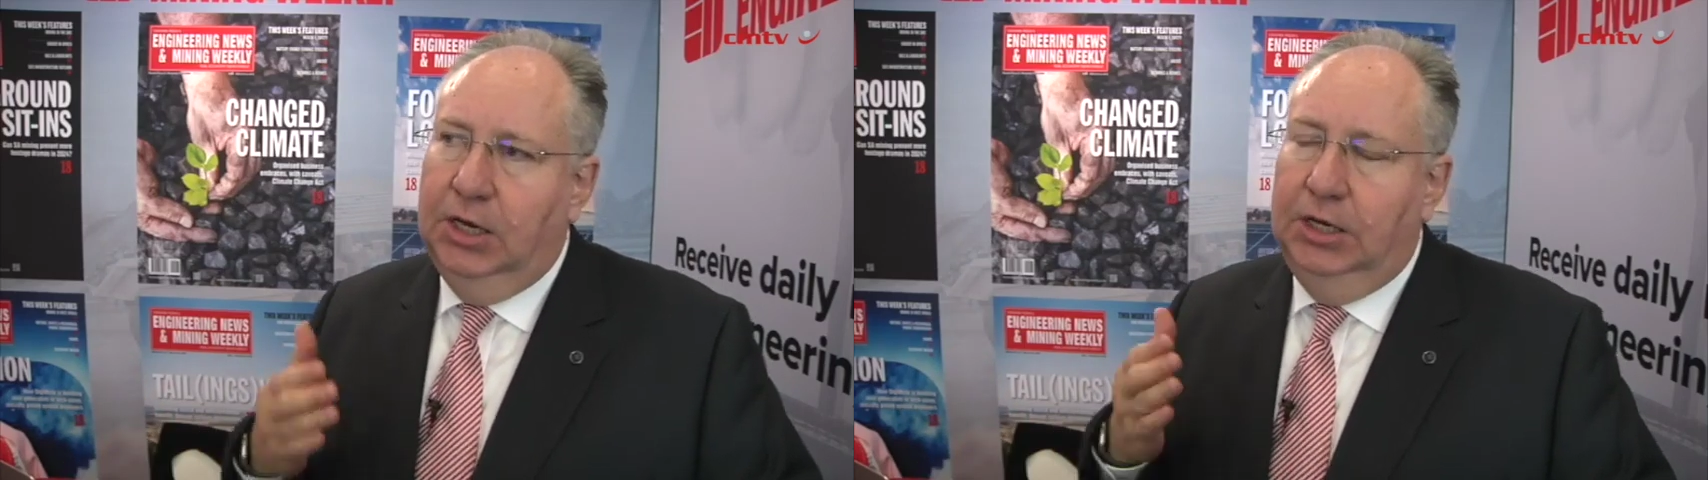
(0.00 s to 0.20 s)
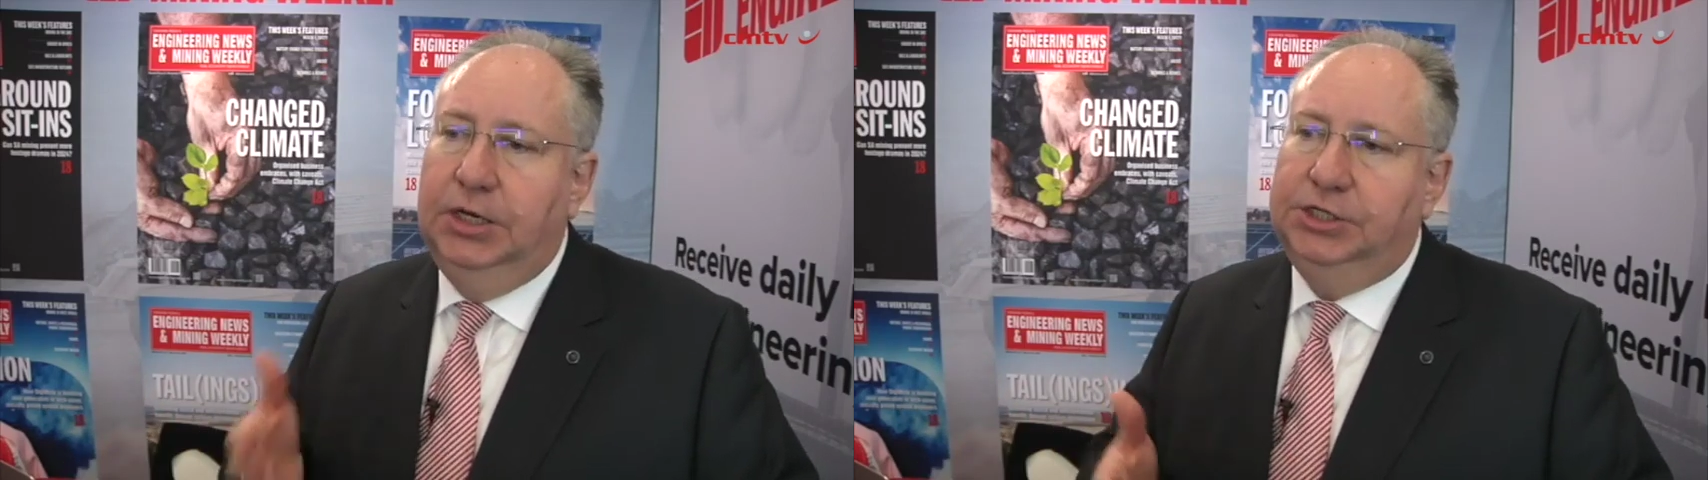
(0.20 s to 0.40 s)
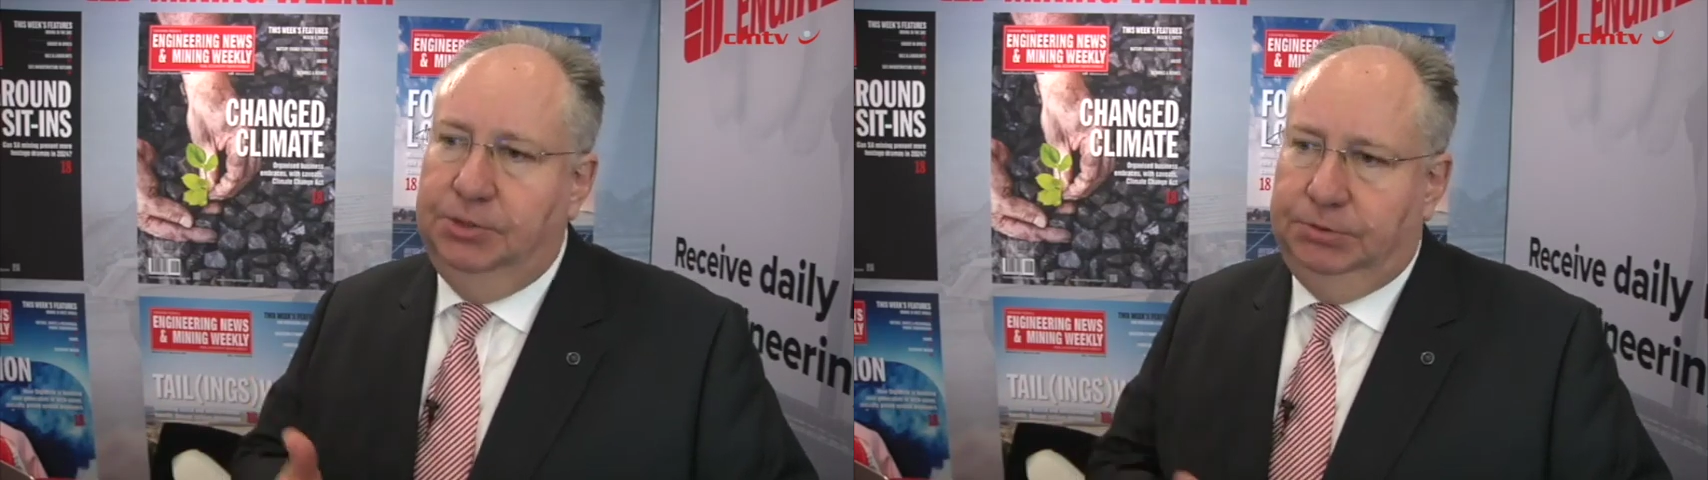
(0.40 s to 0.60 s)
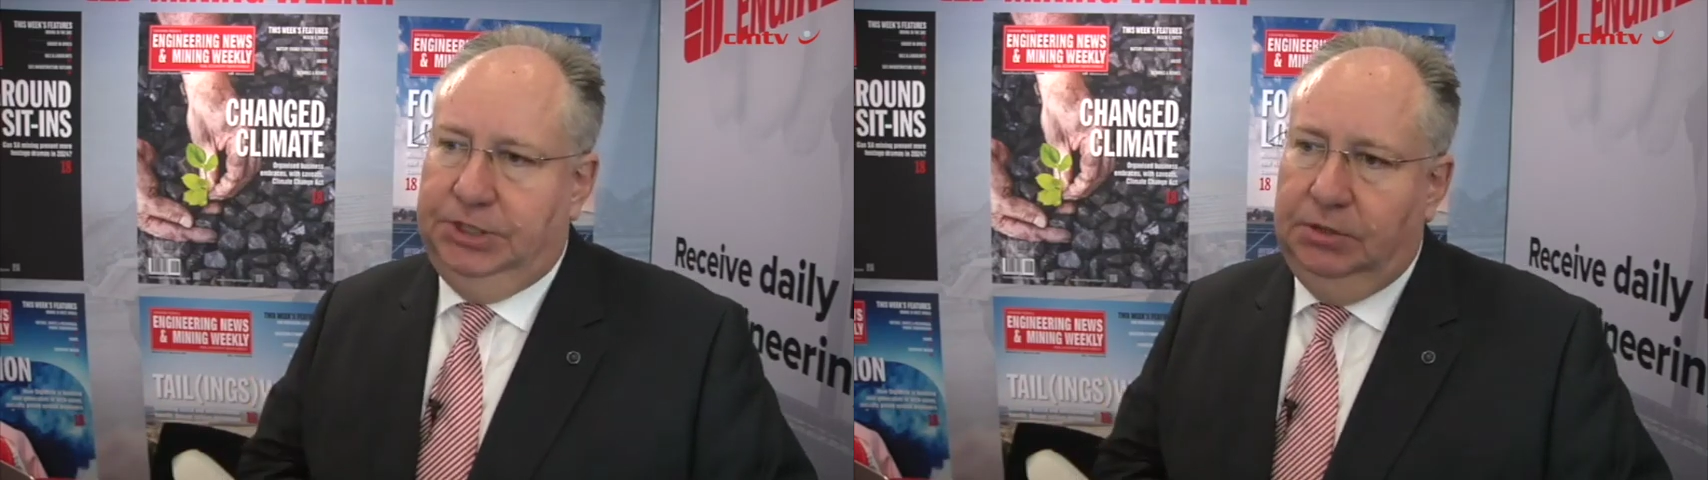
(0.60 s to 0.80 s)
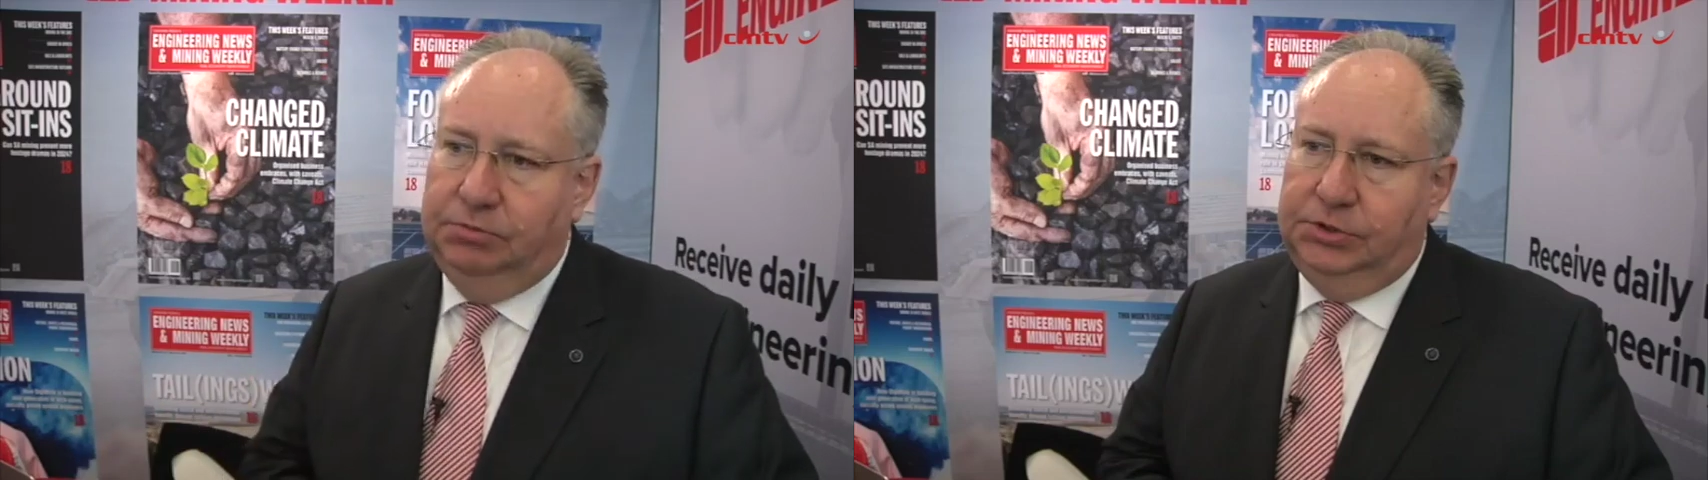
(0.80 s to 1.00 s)
leadership
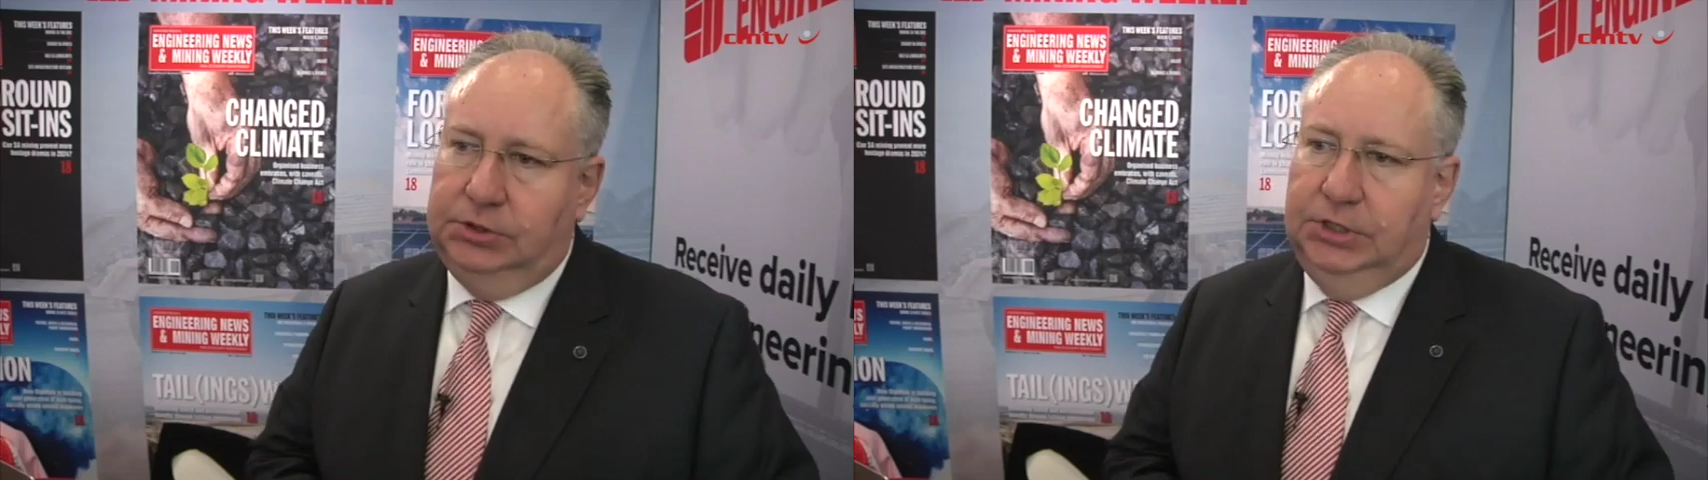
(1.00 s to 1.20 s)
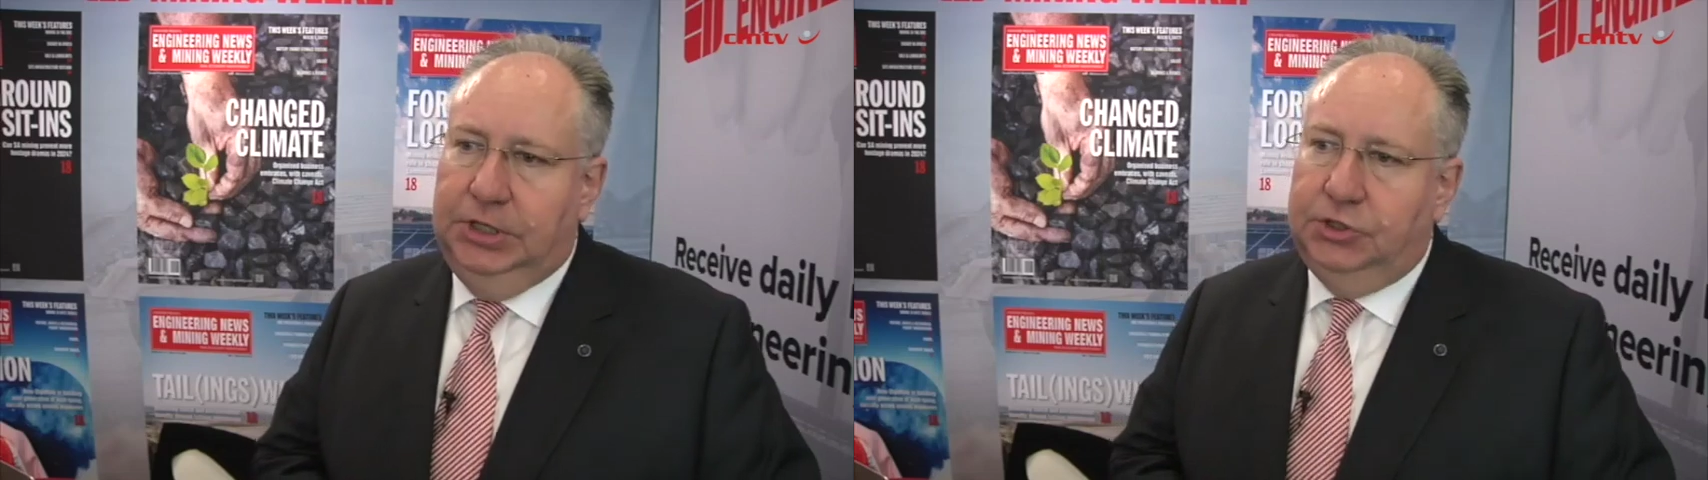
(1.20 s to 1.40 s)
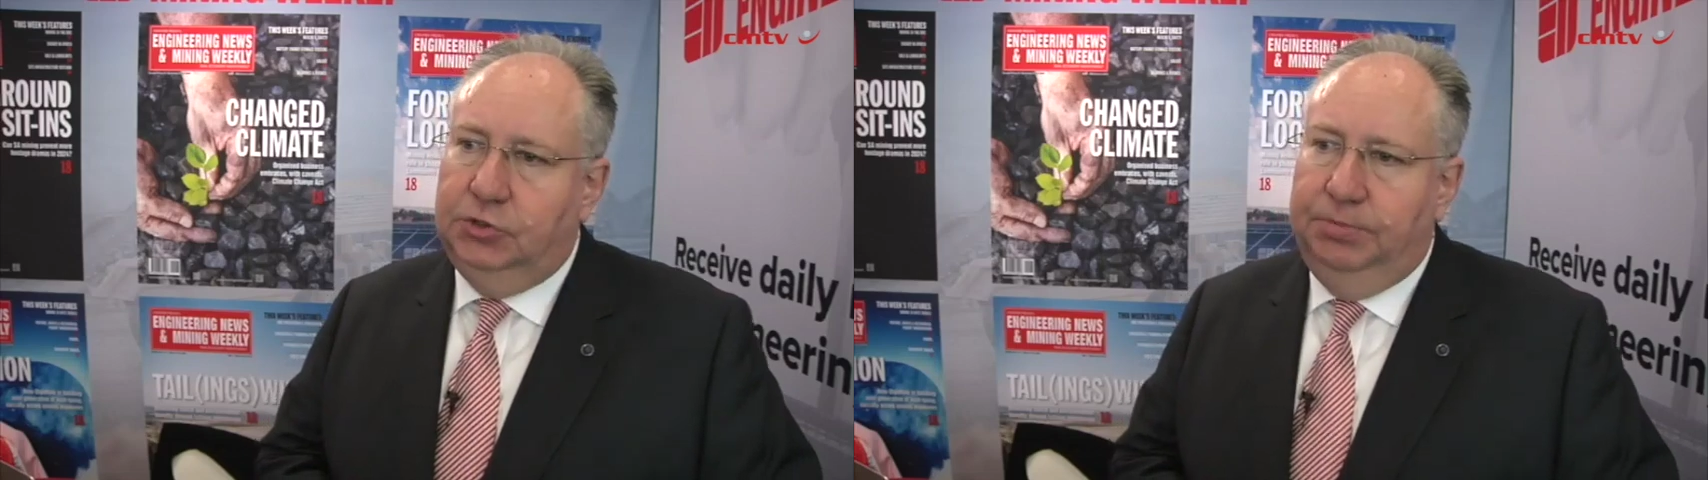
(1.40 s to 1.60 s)
teams need to